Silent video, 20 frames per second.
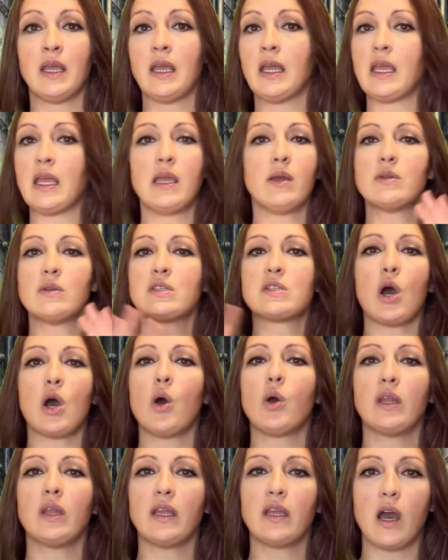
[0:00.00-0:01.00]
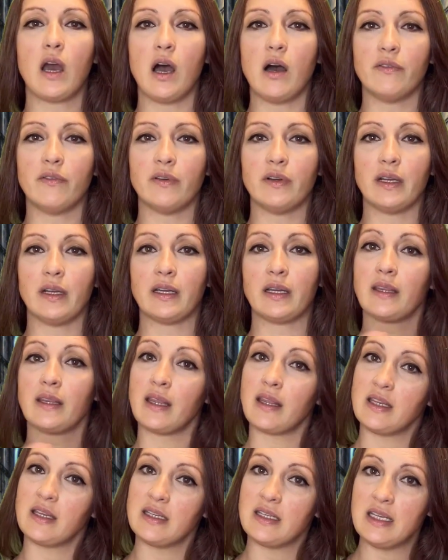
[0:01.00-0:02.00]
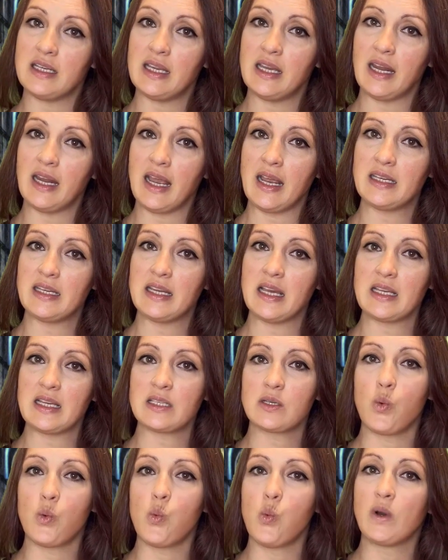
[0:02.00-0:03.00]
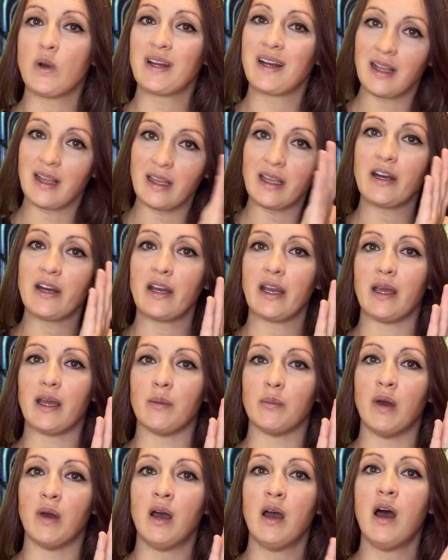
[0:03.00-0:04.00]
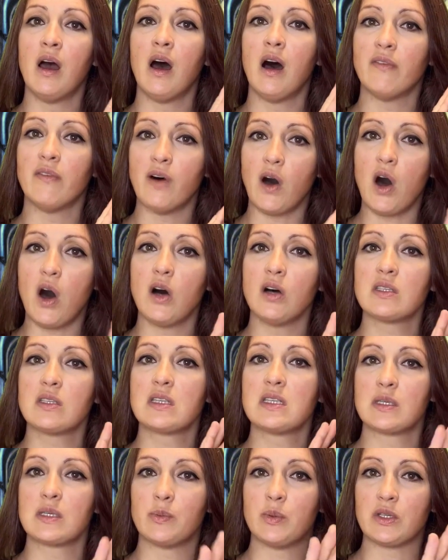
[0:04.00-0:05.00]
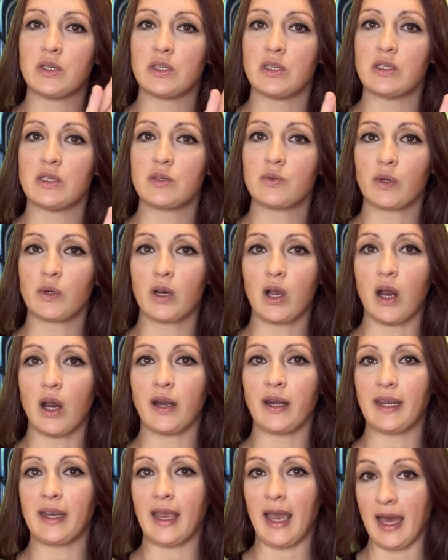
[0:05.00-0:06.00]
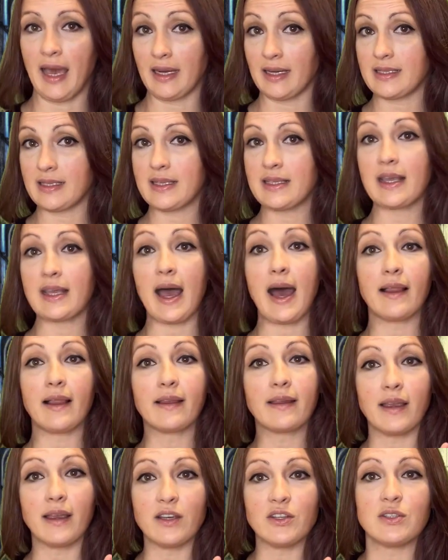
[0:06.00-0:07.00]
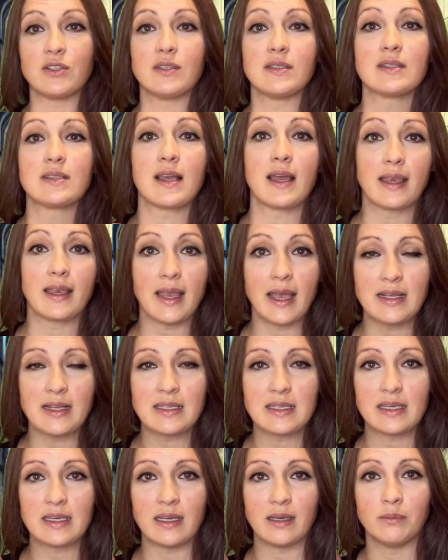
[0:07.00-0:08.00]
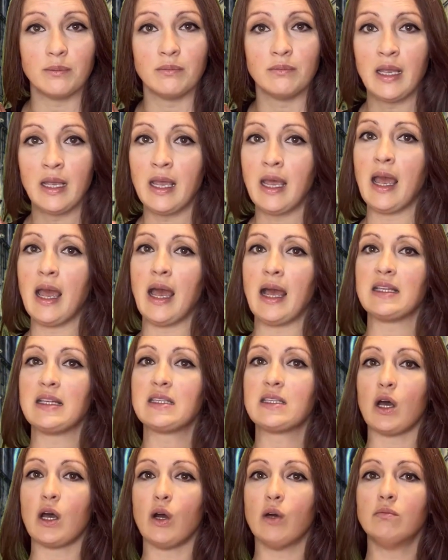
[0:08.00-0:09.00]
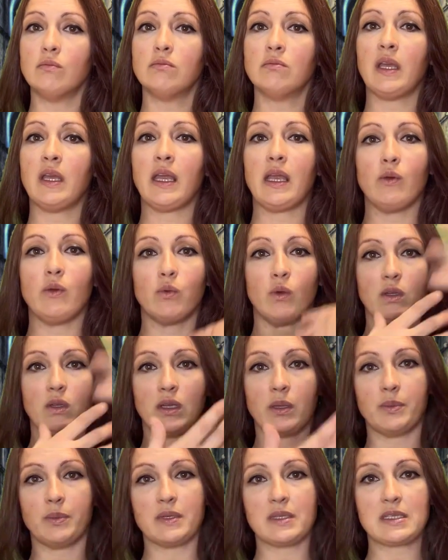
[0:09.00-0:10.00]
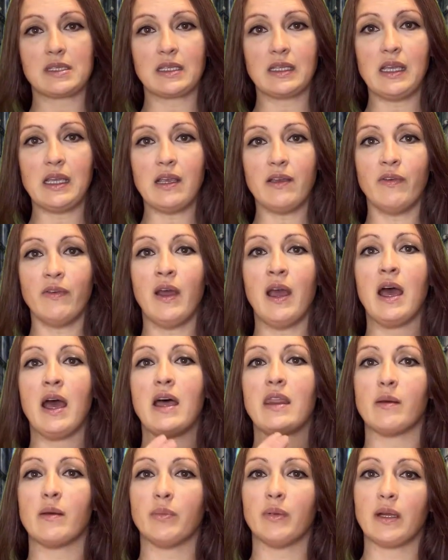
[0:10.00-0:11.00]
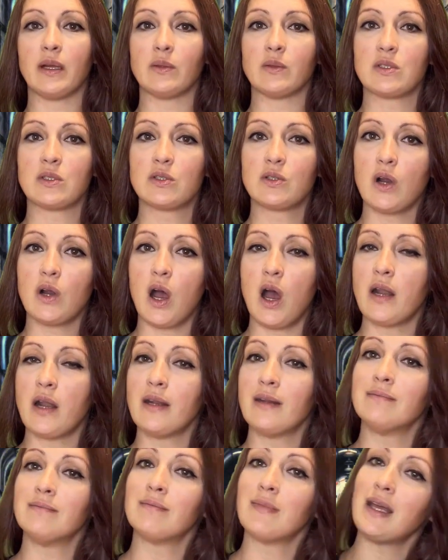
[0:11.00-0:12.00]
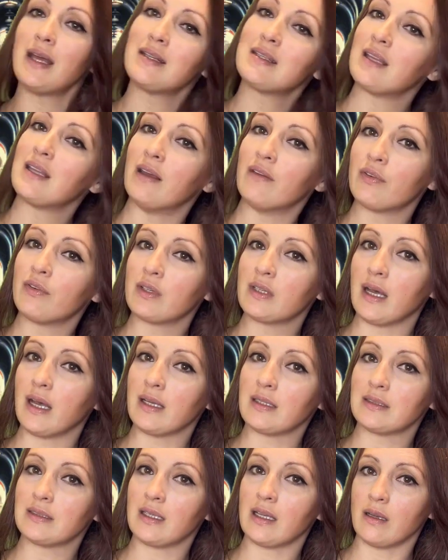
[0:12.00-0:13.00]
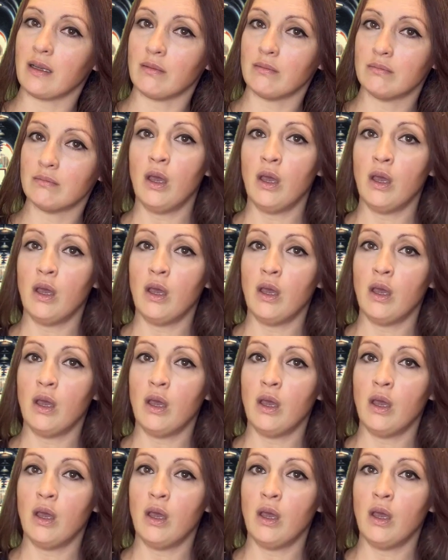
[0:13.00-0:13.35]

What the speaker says: He was totally confident that the DNA test would clear him of all suspicions regarding Candace's allegations against him. And so, he rolled up his sleeve and the blood was drawn and sent for testing.